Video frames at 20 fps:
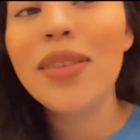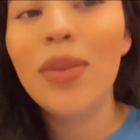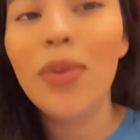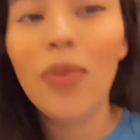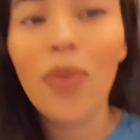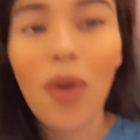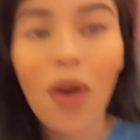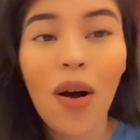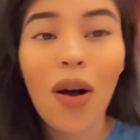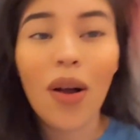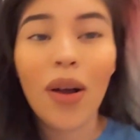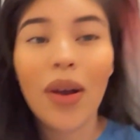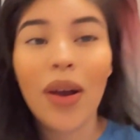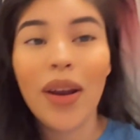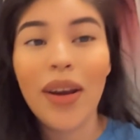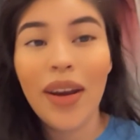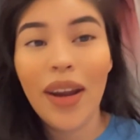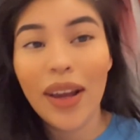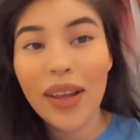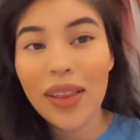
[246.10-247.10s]
the wall
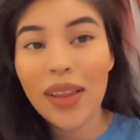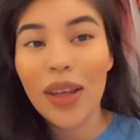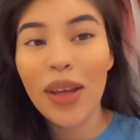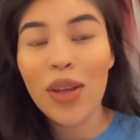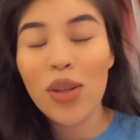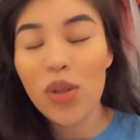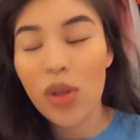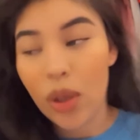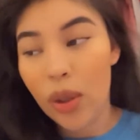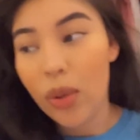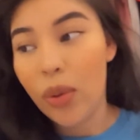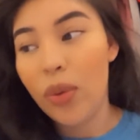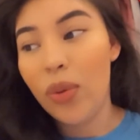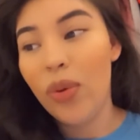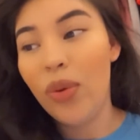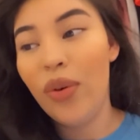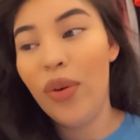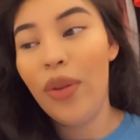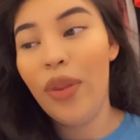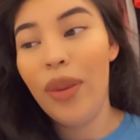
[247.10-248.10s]
connecting
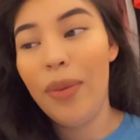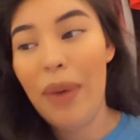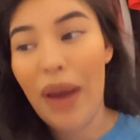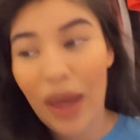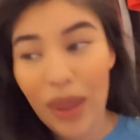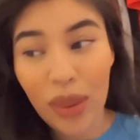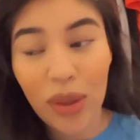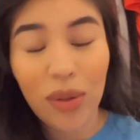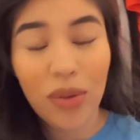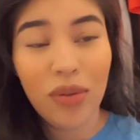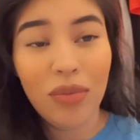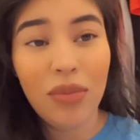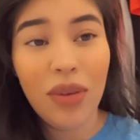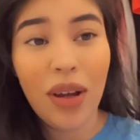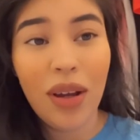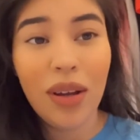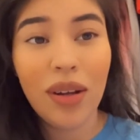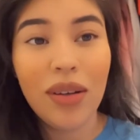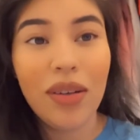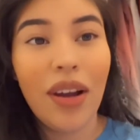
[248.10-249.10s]
to the bathroom
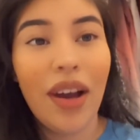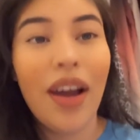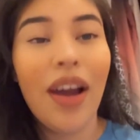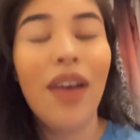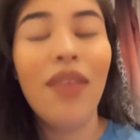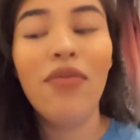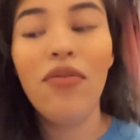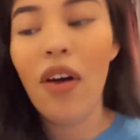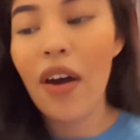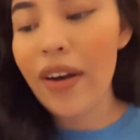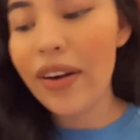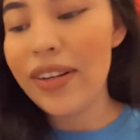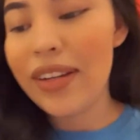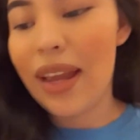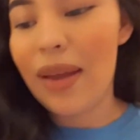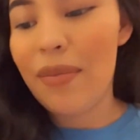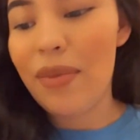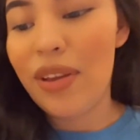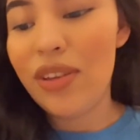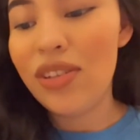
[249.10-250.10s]
not have water
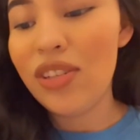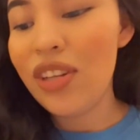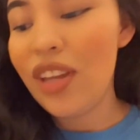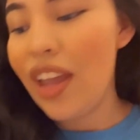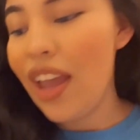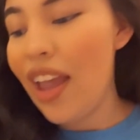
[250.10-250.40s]
damage,